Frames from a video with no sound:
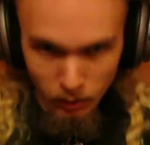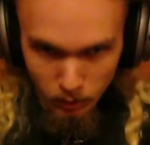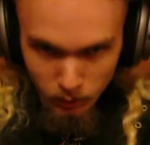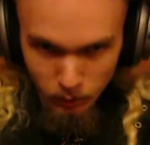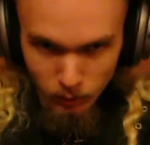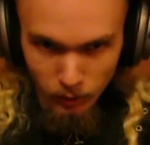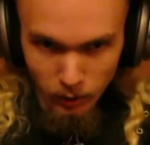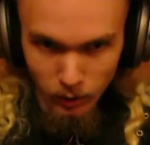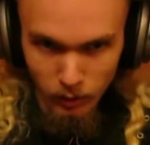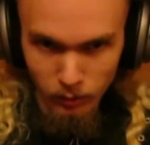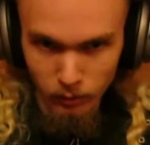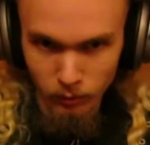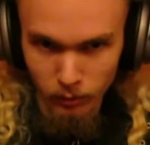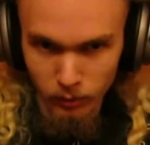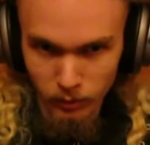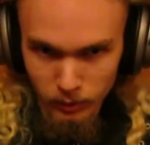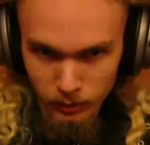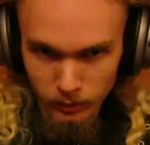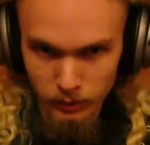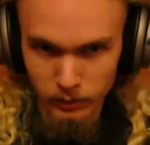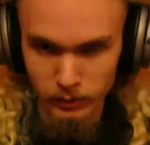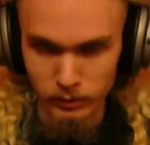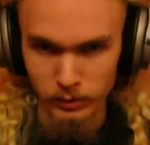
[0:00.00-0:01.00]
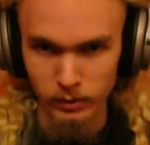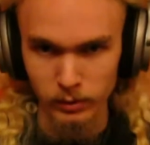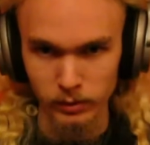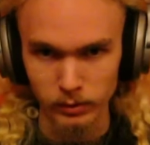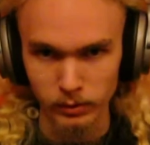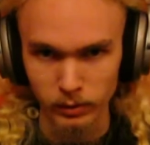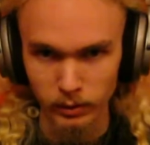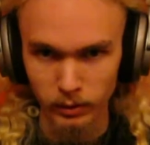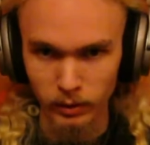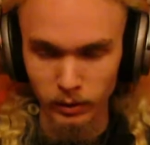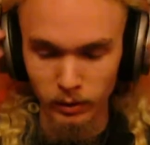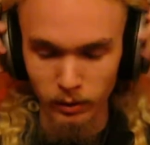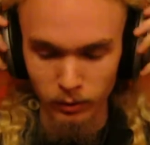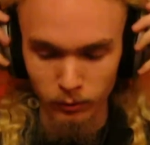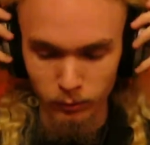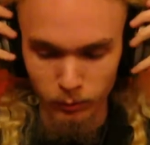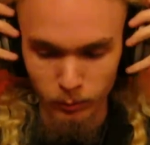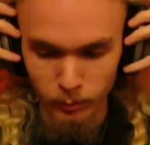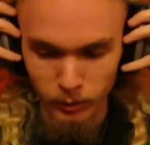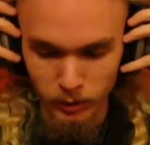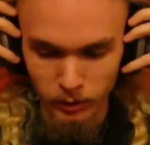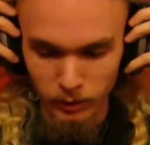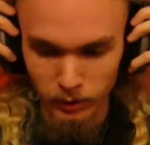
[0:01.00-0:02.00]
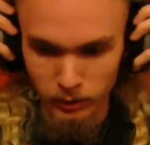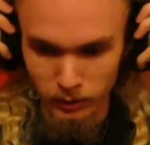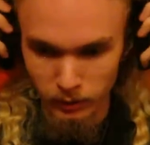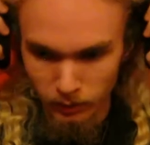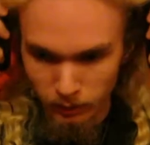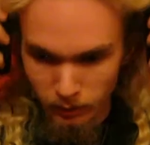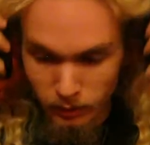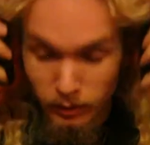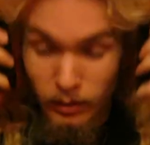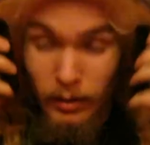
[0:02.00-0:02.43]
you have these sticking out from your head,